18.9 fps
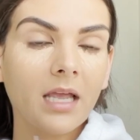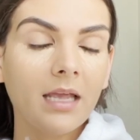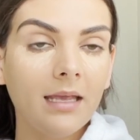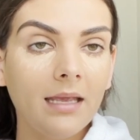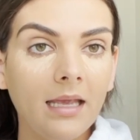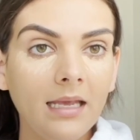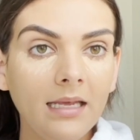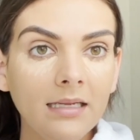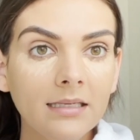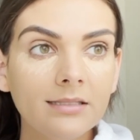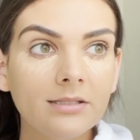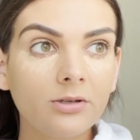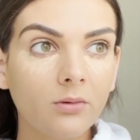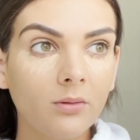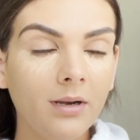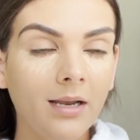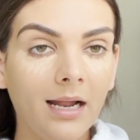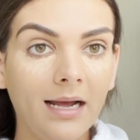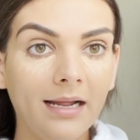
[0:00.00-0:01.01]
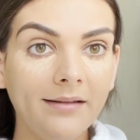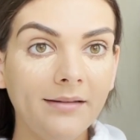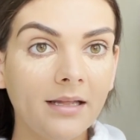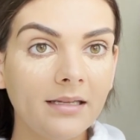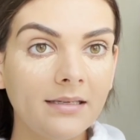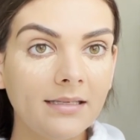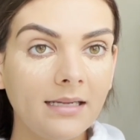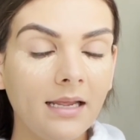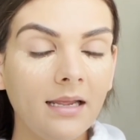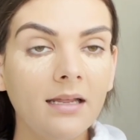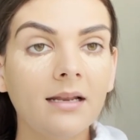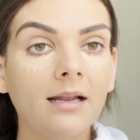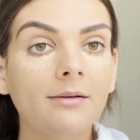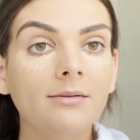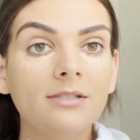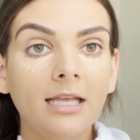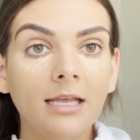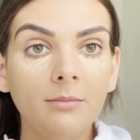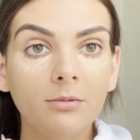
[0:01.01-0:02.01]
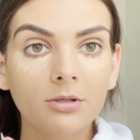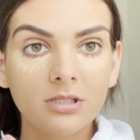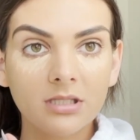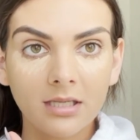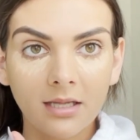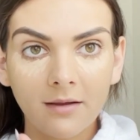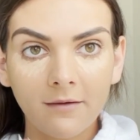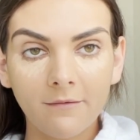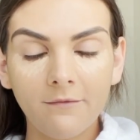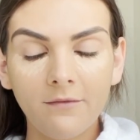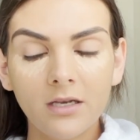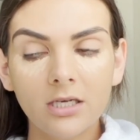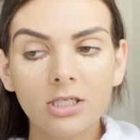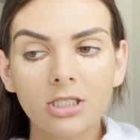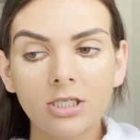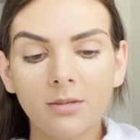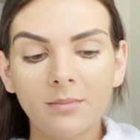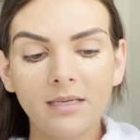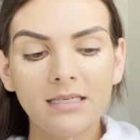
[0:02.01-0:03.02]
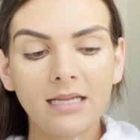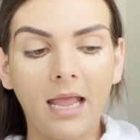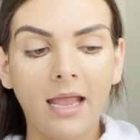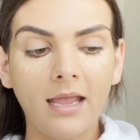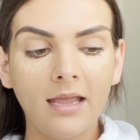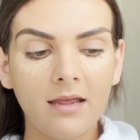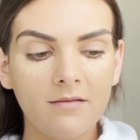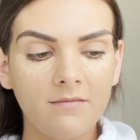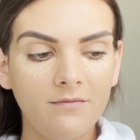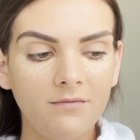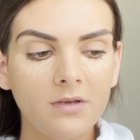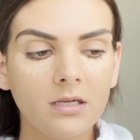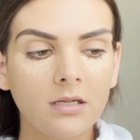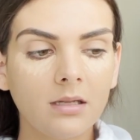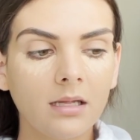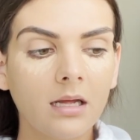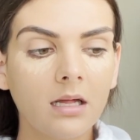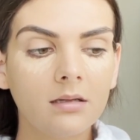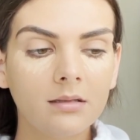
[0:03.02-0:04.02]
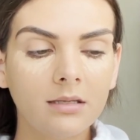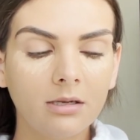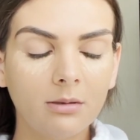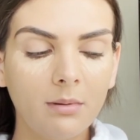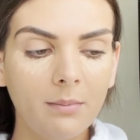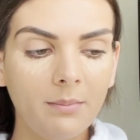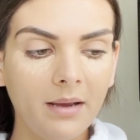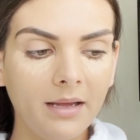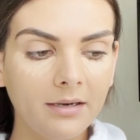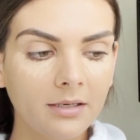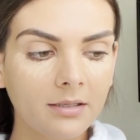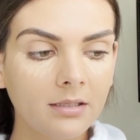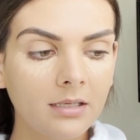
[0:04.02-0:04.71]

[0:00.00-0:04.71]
8 or 9 that day, and I was able to like finish out my day and feel like a little bit better.